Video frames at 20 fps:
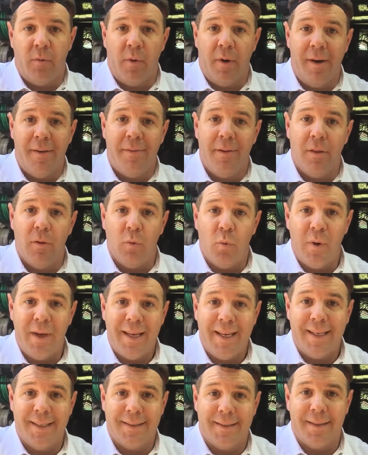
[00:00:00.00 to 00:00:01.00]
wherever the
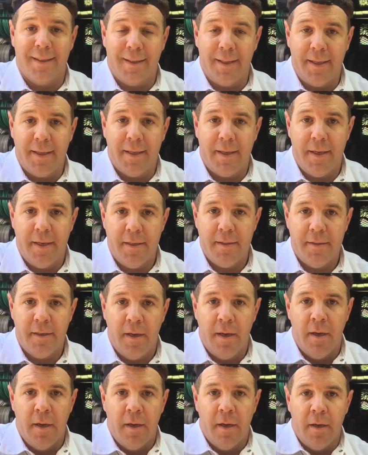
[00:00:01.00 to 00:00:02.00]
weakest link is
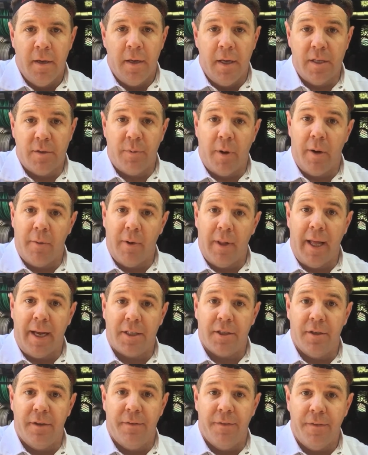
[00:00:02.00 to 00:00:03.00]
where it will
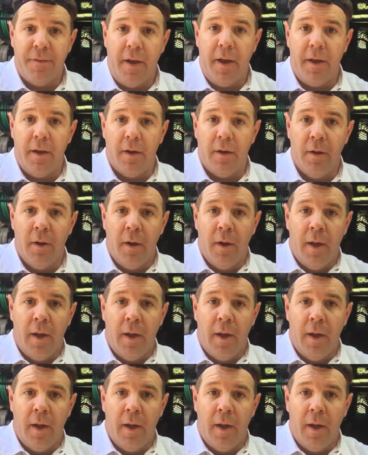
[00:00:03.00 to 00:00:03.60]
actually fail.